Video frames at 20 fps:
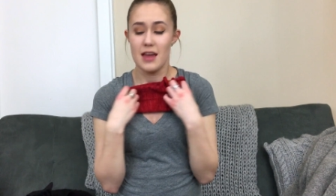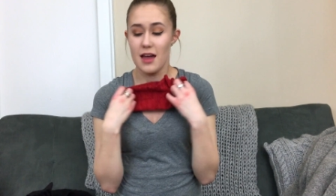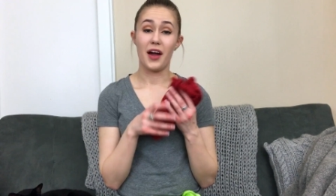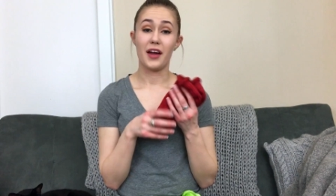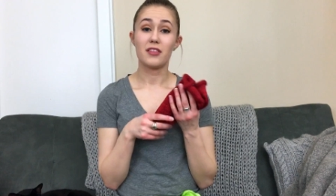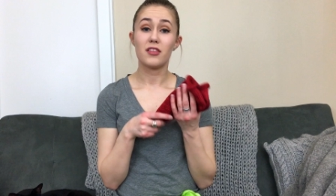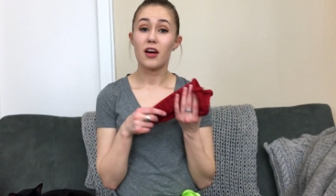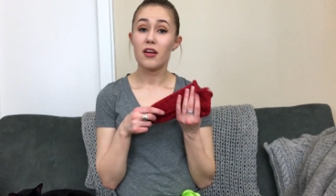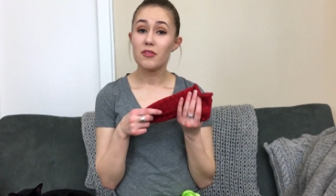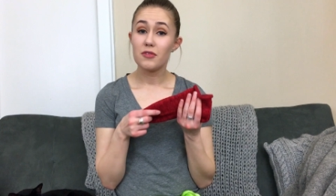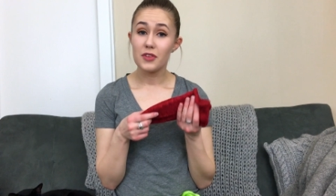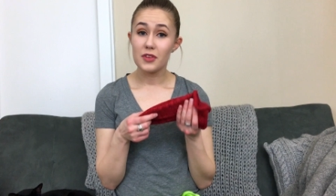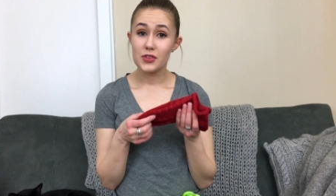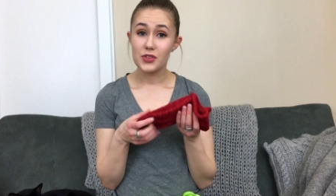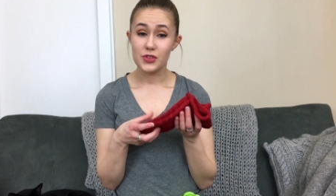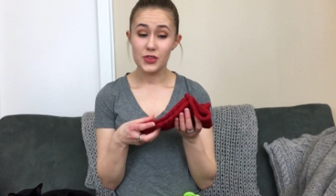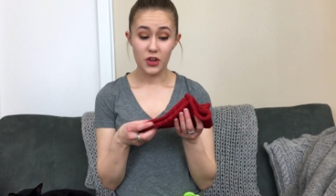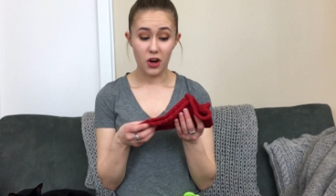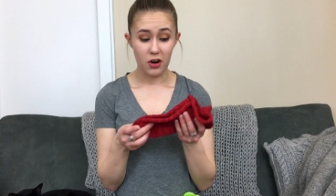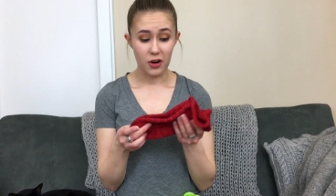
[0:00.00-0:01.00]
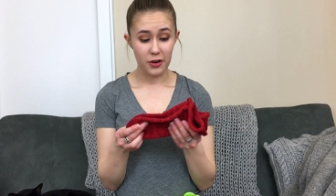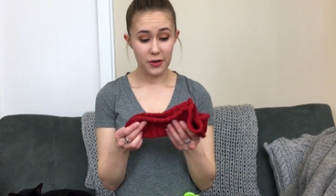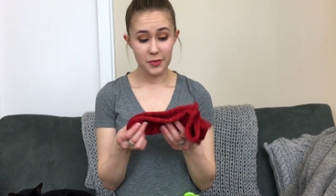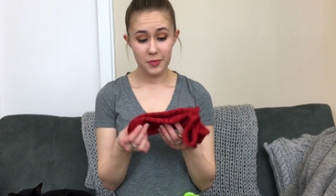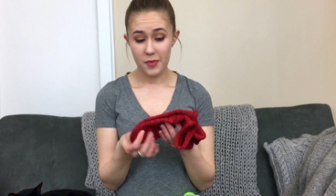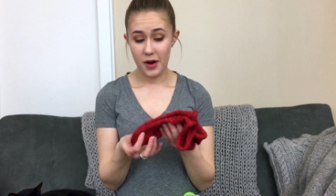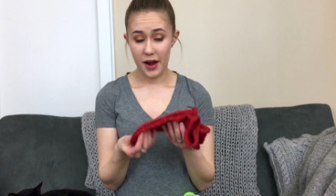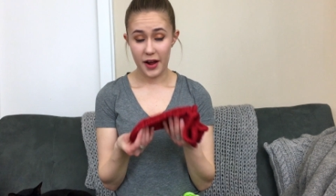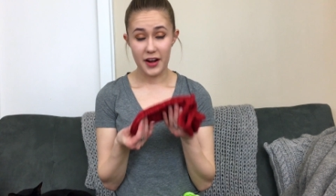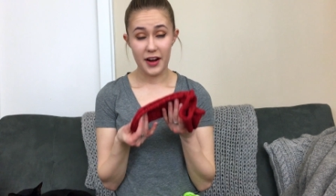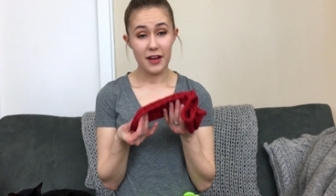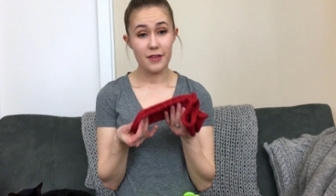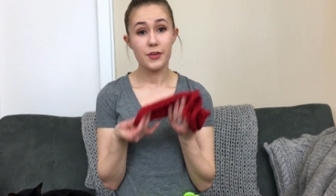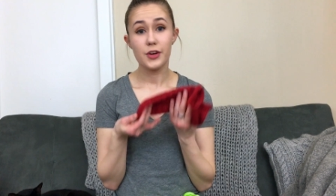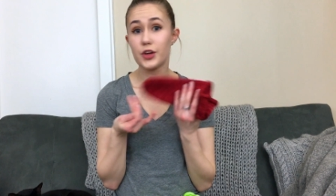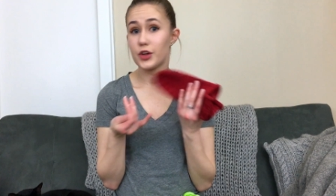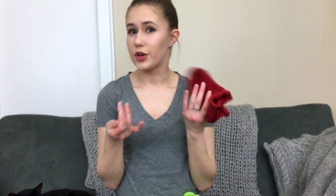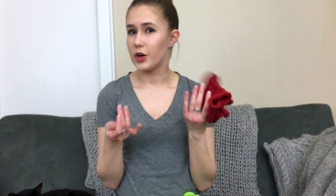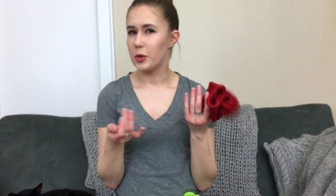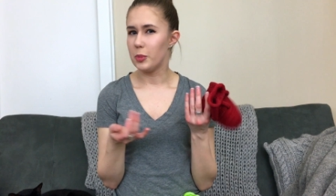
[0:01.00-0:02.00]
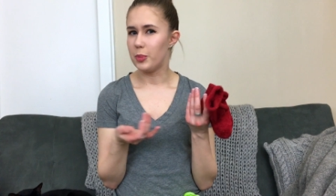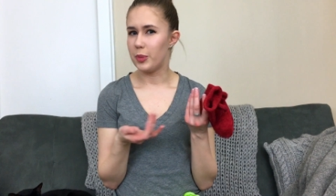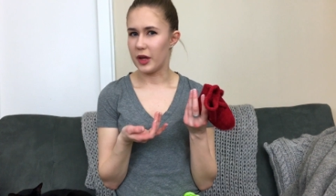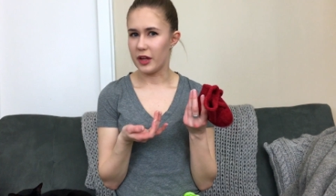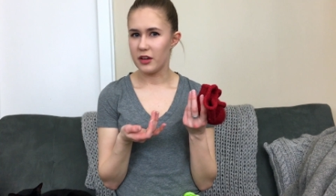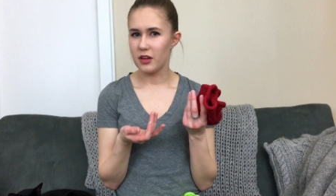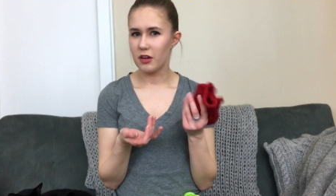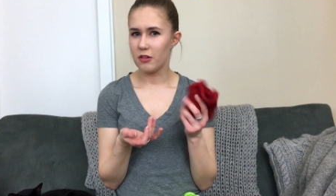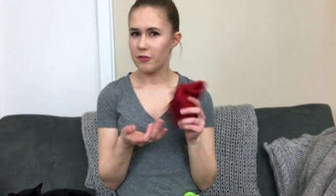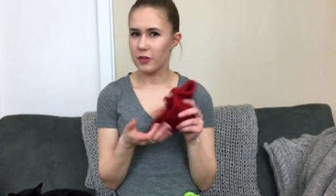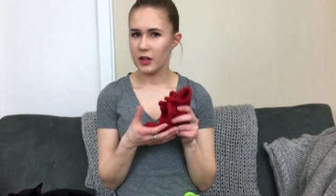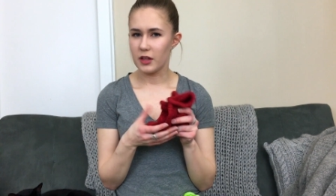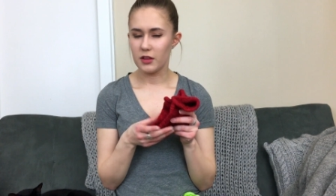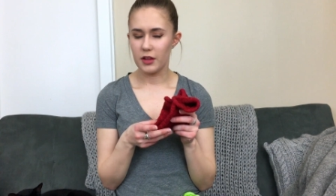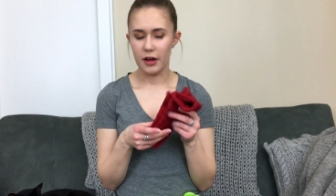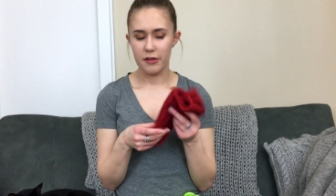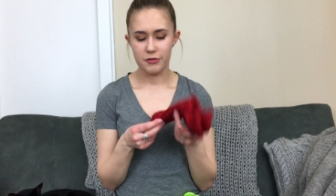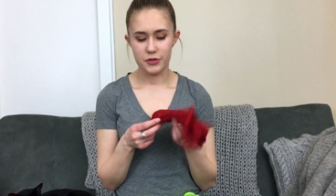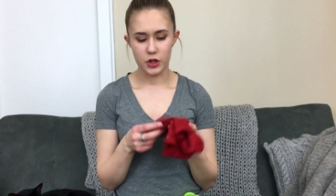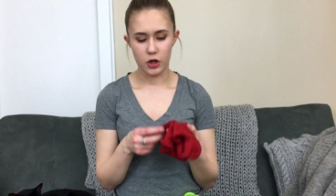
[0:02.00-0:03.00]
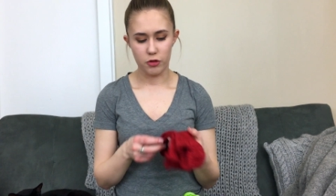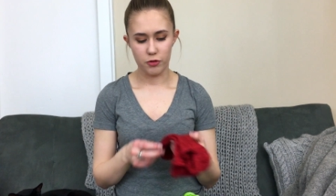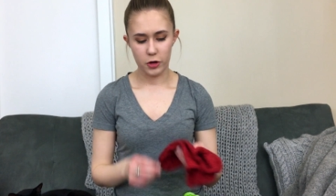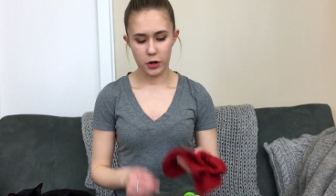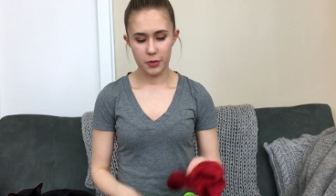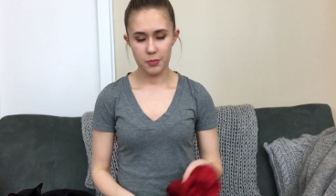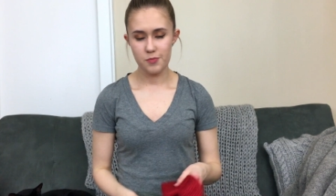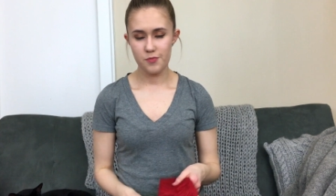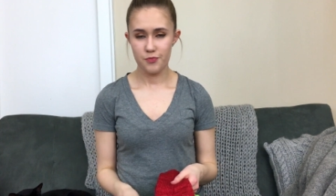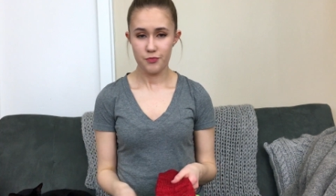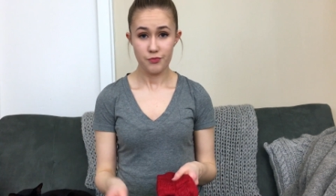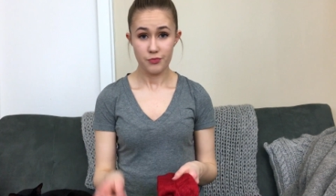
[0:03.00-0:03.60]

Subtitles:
I love this yarn, and I have a good bit of it left over.